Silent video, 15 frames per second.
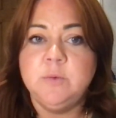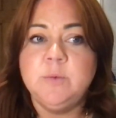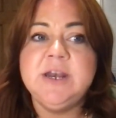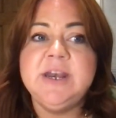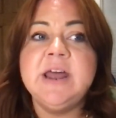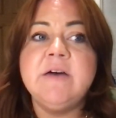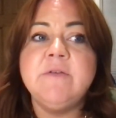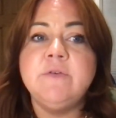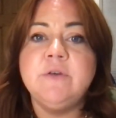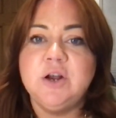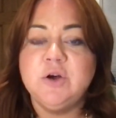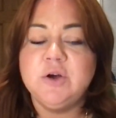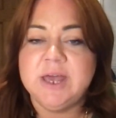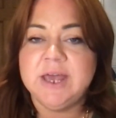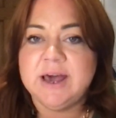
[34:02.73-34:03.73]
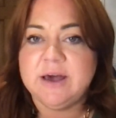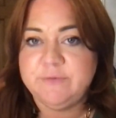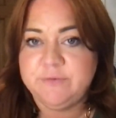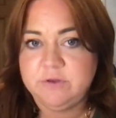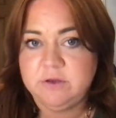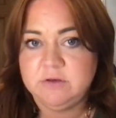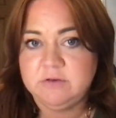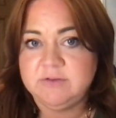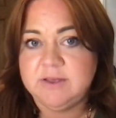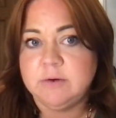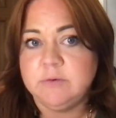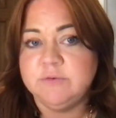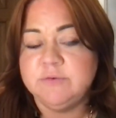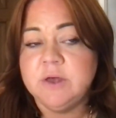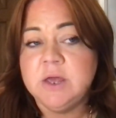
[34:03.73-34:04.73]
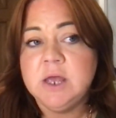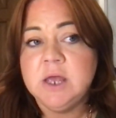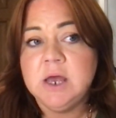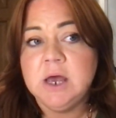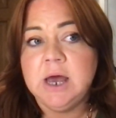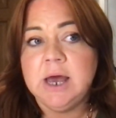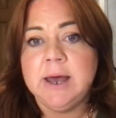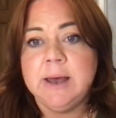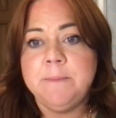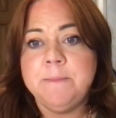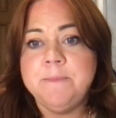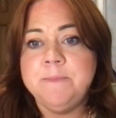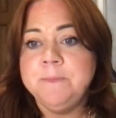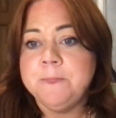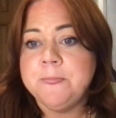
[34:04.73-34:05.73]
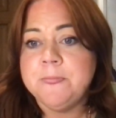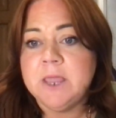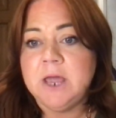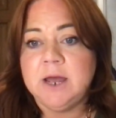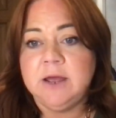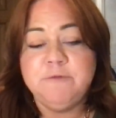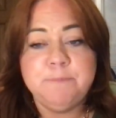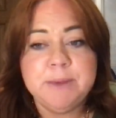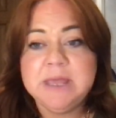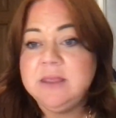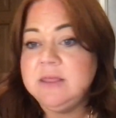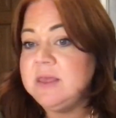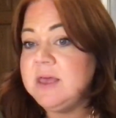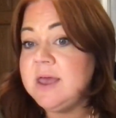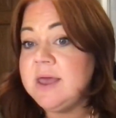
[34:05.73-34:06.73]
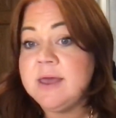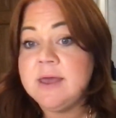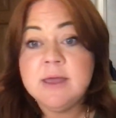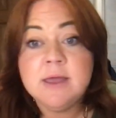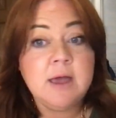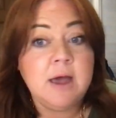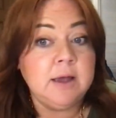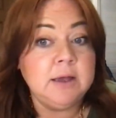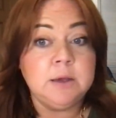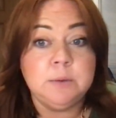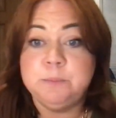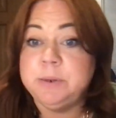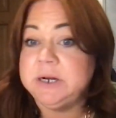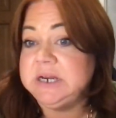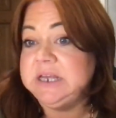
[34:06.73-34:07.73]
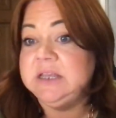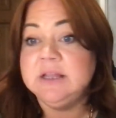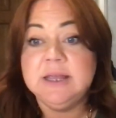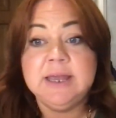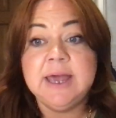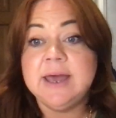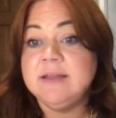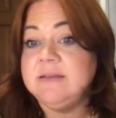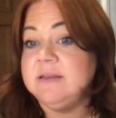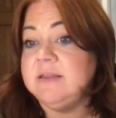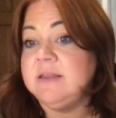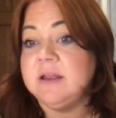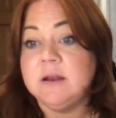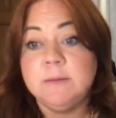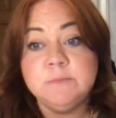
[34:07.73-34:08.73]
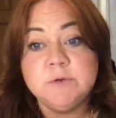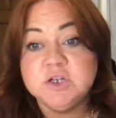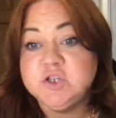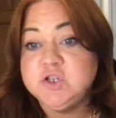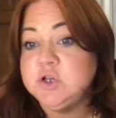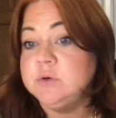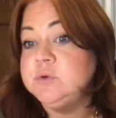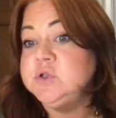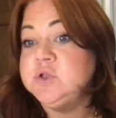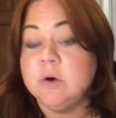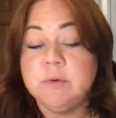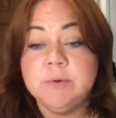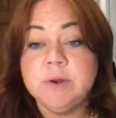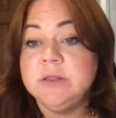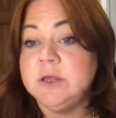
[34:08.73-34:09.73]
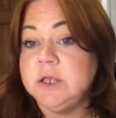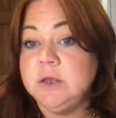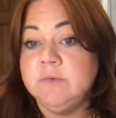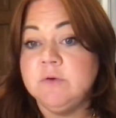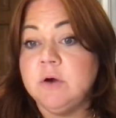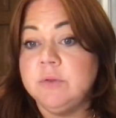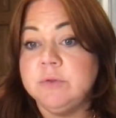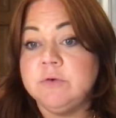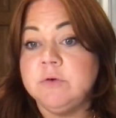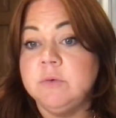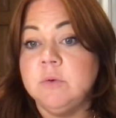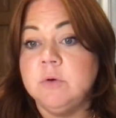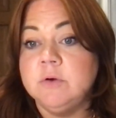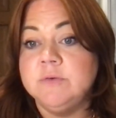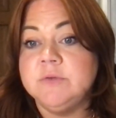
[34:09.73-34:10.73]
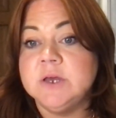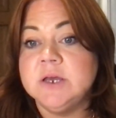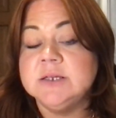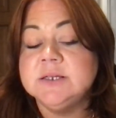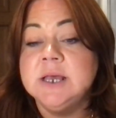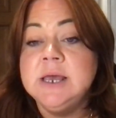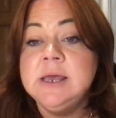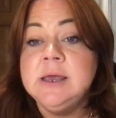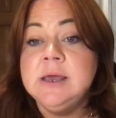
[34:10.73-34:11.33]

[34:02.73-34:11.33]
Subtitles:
You were never looking after yourself. I've been there. I completely get it. And I'm just so sorry that you've gone through all of this.